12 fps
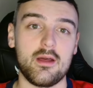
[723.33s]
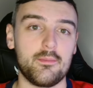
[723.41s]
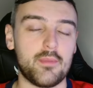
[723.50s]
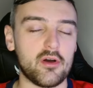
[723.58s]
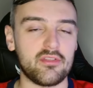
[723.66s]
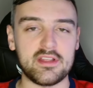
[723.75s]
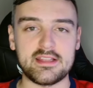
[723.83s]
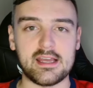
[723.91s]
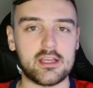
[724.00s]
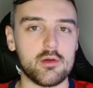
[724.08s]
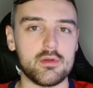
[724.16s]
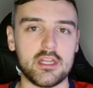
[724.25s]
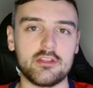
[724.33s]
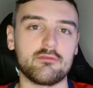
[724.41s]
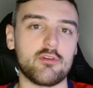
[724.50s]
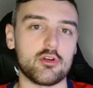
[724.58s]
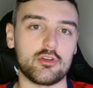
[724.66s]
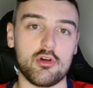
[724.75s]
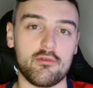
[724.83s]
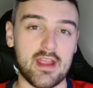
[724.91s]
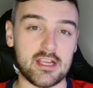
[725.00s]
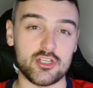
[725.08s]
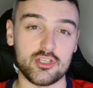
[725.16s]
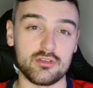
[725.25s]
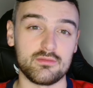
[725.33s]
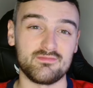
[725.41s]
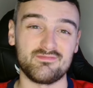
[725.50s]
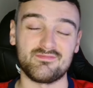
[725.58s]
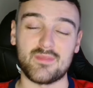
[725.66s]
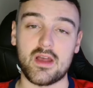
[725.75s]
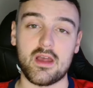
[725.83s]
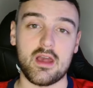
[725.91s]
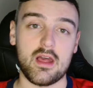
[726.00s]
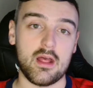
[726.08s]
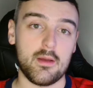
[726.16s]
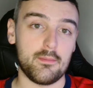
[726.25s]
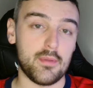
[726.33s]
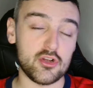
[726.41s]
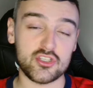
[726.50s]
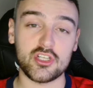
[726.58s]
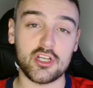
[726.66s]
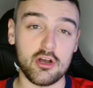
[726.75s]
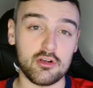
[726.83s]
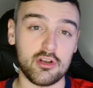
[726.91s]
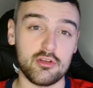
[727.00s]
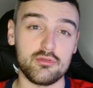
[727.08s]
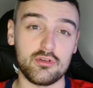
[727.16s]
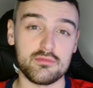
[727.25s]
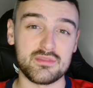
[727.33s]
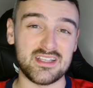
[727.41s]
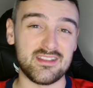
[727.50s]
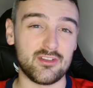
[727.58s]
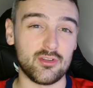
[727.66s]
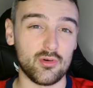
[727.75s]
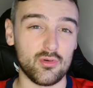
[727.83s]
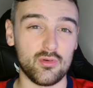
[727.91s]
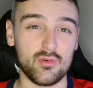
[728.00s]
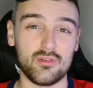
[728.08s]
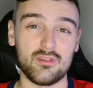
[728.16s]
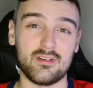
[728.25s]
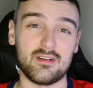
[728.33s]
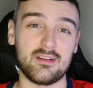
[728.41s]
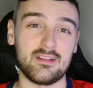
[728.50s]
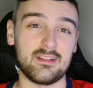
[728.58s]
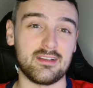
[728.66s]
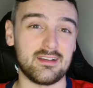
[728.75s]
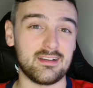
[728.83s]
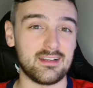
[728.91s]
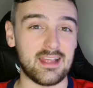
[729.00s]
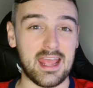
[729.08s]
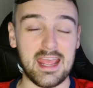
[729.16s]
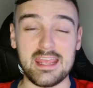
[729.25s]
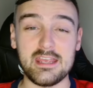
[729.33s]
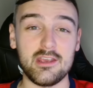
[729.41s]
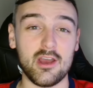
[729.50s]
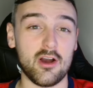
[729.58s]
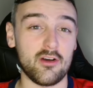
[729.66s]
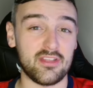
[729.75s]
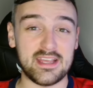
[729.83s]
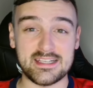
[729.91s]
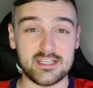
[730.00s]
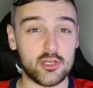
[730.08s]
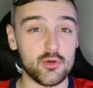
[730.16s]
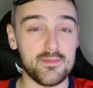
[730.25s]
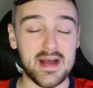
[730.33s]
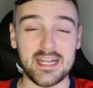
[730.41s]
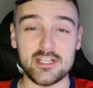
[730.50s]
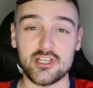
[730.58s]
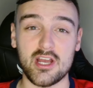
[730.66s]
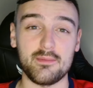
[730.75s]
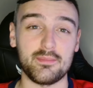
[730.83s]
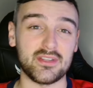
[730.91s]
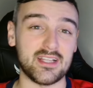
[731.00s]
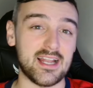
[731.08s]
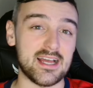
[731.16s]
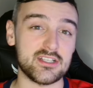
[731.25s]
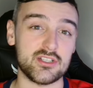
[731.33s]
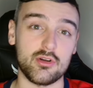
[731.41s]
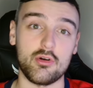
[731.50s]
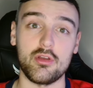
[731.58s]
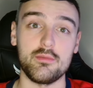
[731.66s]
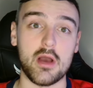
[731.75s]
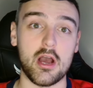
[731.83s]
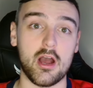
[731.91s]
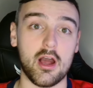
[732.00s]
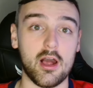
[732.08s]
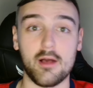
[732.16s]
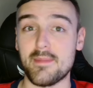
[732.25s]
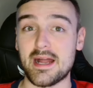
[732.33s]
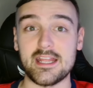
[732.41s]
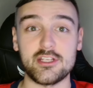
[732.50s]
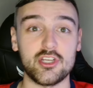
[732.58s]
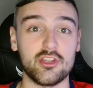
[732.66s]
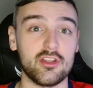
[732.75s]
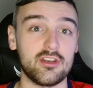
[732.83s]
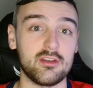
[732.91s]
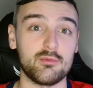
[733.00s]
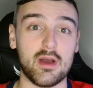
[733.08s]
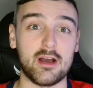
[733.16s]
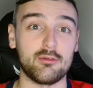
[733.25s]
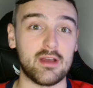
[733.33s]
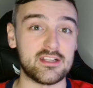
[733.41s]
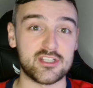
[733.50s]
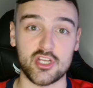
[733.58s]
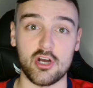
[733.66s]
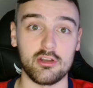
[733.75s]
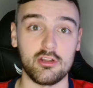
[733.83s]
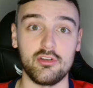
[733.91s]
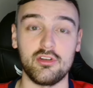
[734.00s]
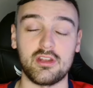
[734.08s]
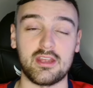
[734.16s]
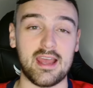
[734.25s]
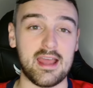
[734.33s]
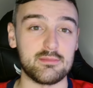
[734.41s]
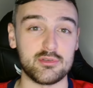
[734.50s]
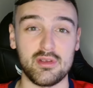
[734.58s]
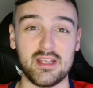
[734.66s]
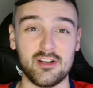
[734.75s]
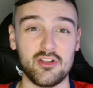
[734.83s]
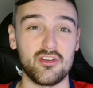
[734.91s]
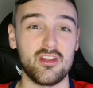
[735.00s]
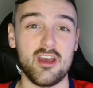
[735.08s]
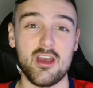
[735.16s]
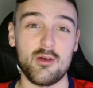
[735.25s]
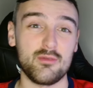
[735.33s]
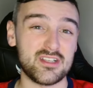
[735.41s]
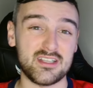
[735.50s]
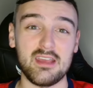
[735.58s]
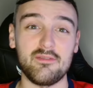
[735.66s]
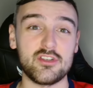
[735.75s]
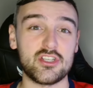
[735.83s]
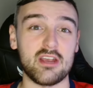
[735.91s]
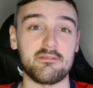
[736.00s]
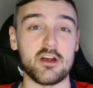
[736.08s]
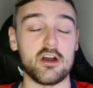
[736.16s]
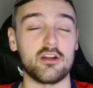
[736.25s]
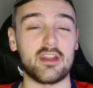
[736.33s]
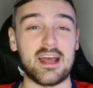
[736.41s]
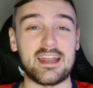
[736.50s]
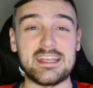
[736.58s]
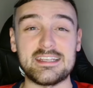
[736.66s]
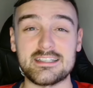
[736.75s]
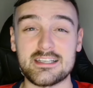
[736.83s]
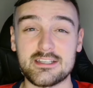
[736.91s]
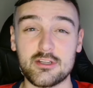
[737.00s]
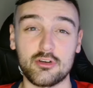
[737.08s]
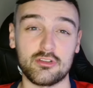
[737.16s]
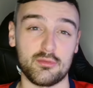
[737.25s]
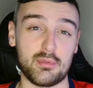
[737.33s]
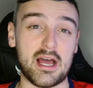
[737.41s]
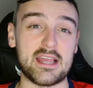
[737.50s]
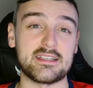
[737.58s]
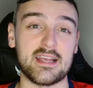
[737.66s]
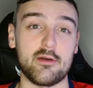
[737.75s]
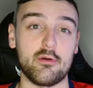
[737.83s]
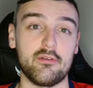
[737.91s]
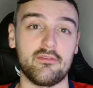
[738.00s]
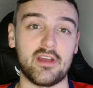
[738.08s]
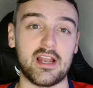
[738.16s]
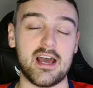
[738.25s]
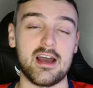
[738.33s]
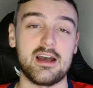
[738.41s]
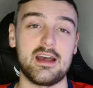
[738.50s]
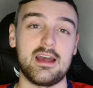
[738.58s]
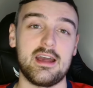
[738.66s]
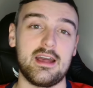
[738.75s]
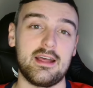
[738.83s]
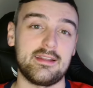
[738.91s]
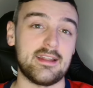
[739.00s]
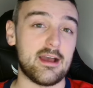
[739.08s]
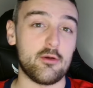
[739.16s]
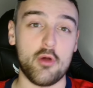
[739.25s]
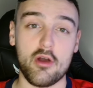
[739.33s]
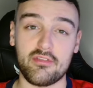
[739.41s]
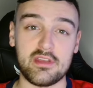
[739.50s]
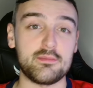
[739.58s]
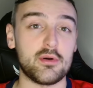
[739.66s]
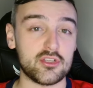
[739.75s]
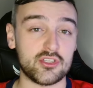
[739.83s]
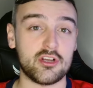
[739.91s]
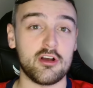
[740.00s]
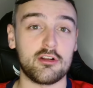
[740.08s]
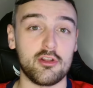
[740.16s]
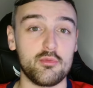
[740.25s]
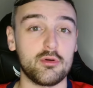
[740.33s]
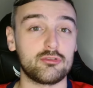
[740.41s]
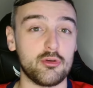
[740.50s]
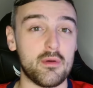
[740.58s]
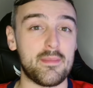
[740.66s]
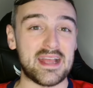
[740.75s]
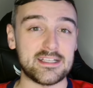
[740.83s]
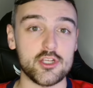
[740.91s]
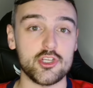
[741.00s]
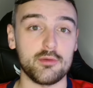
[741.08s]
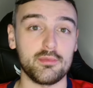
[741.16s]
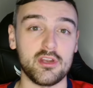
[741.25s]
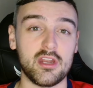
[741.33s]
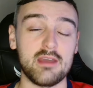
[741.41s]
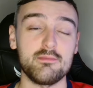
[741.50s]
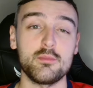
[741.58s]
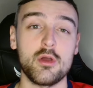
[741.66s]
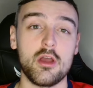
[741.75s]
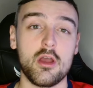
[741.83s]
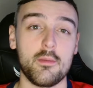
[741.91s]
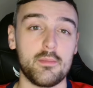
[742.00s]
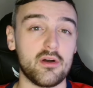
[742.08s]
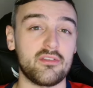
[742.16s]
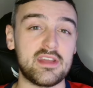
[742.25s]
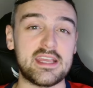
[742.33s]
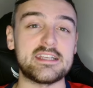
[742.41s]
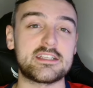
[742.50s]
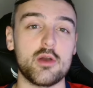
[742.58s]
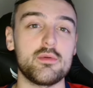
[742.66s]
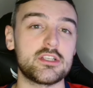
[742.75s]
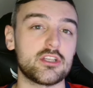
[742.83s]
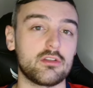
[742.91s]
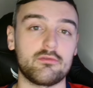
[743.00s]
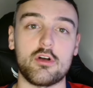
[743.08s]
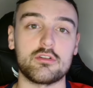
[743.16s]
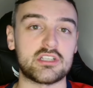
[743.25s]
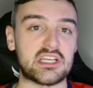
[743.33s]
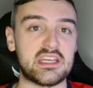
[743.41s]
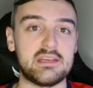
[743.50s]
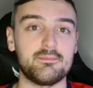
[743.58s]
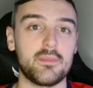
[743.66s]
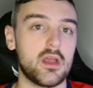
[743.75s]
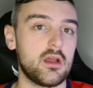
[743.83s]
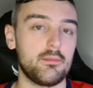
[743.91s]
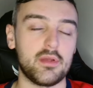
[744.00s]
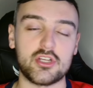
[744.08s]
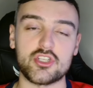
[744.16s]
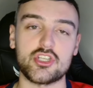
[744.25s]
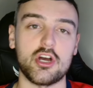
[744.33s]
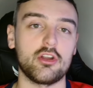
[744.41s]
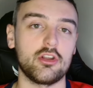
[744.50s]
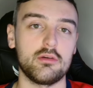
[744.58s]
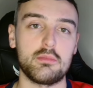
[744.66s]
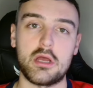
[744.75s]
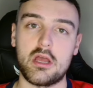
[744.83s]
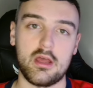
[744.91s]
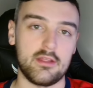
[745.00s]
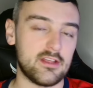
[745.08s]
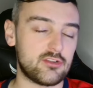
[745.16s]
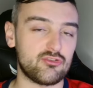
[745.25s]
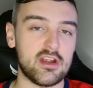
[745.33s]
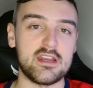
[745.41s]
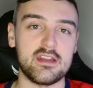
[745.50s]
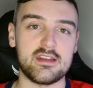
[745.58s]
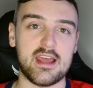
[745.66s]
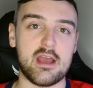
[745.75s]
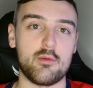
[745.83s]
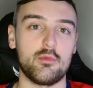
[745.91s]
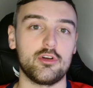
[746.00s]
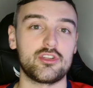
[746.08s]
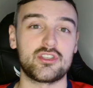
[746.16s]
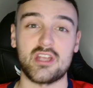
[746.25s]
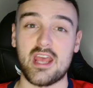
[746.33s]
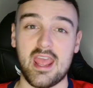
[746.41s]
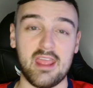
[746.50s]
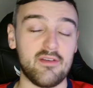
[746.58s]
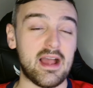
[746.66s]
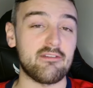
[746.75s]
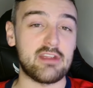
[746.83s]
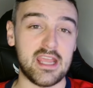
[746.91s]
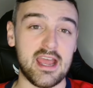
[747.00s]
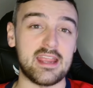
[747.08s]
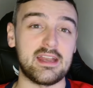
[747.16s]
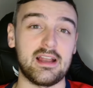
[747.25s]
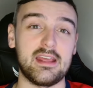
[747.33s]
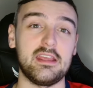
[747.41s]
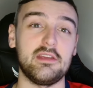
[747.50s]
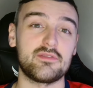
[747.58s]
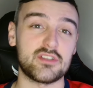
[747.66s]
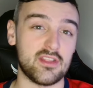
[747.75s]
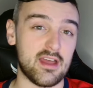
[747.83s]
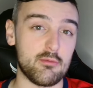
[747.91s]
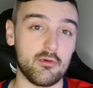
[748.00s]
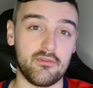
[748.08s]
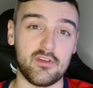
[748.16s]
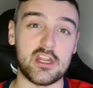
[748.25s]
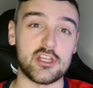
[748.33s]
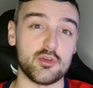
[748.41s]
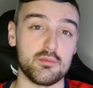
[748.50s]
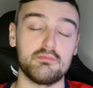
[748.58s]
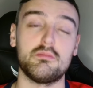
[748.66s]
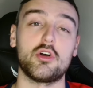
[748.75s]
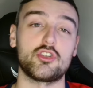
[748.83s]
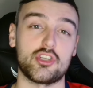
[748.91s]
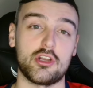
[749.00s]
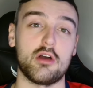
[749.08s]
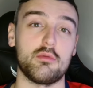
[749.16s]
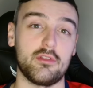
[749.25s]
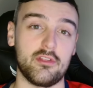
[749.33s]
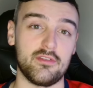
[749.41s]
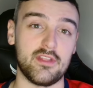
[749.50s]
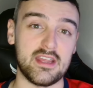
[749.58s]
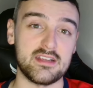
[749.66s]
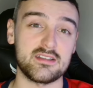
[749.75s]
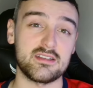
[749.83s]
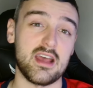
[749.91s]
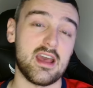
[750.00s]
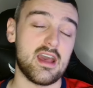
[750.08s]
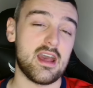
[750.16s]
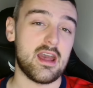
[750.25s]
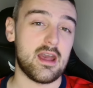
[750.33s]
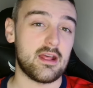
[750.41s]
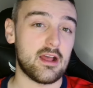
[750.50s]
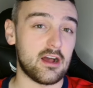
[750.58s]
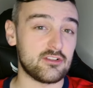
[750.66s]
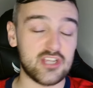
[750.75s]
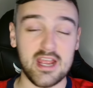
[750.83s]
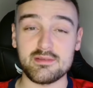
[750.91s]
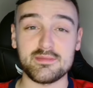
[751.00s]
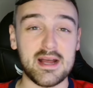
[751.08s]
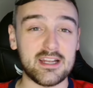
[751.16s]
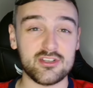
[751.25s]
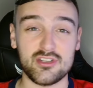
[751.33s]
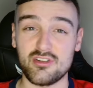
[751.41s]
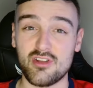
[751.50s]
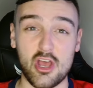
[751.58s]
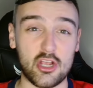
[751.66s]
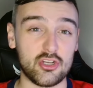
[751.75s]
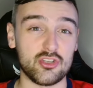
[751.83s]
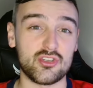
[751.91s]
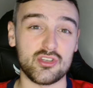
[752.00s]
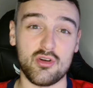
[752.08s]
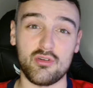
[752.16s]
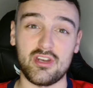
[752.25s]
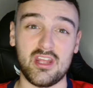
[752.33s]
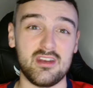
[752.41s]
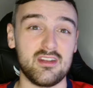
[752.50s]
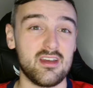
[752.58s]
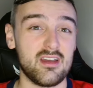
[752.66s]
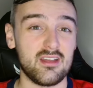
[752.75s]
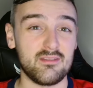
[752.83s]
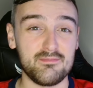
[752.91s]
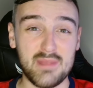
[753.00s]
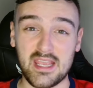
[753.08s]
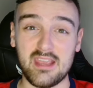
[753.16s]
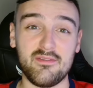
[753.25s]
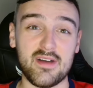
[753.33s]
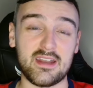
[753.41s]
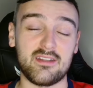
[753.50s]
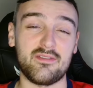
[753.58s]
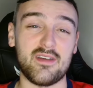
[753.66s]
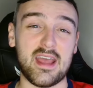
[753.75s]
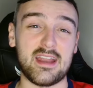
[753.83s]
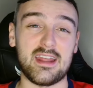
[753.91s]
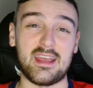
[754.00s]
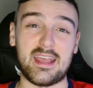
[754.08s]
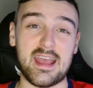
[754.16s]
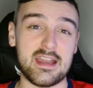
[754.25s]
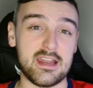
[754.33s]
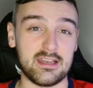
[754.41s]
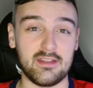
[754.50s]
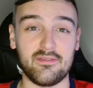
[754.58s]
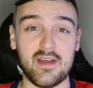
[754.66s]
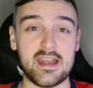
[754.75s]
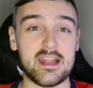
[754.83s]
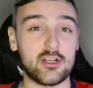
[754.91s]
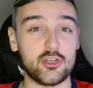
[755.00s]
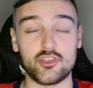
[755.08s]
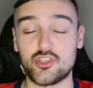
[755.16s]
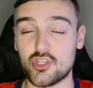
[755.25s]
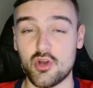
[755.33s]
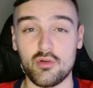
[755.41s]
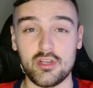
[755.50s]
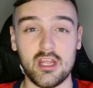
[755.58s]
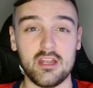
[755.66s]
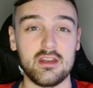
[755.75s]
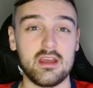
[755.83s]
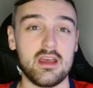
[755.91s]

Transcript: But I think they're going in the wrong direction. Postecoglou comes in the door. I think he's a good manager, but the last time a manager that did well in Scotland came to England was Steven Gerrard, and he stunk the place out at Villa. Now, I think Postecoglou will do a better job than him, but I think he's going to the wrong team because Tottenham, they're trending downwards. If Harry Kane leaves, they will finish much lower than this. James Maddison, a good signing. Mickey van der Ven, again, a defender, good signing.